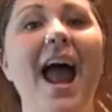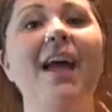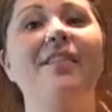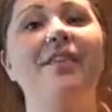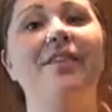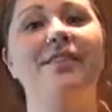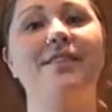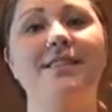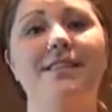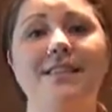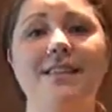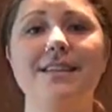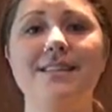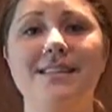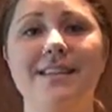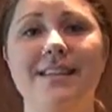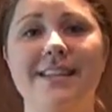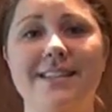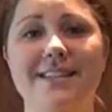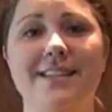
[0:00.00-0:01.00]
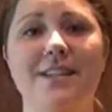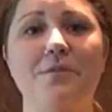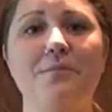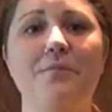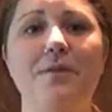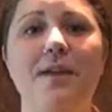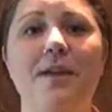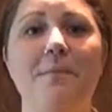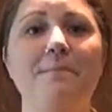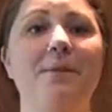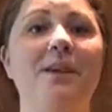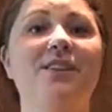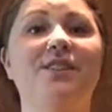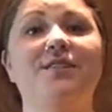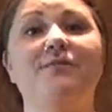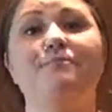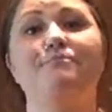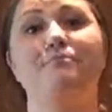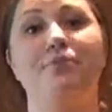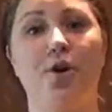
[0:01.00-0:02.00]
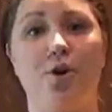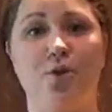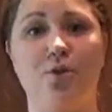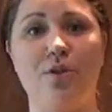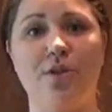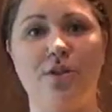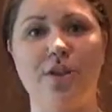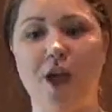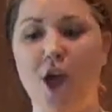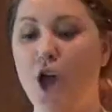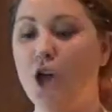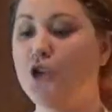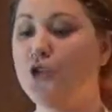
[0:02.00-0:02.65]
And then the seasoning is going to be a mix of both